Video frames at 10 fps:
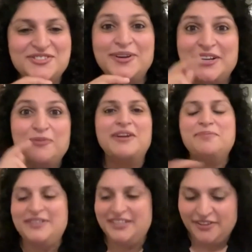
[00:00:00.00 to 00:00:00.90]
to any one
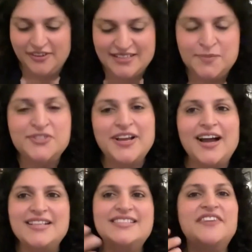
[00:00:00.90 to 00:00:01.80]
particular recipe, so I
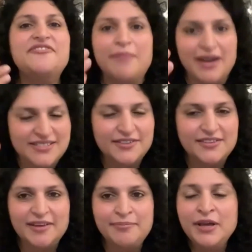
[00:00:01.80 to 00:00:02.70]
can't say I've
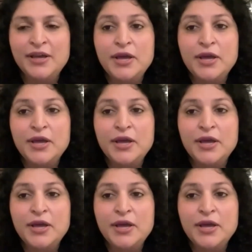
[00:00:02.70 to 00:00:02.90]
mastered them.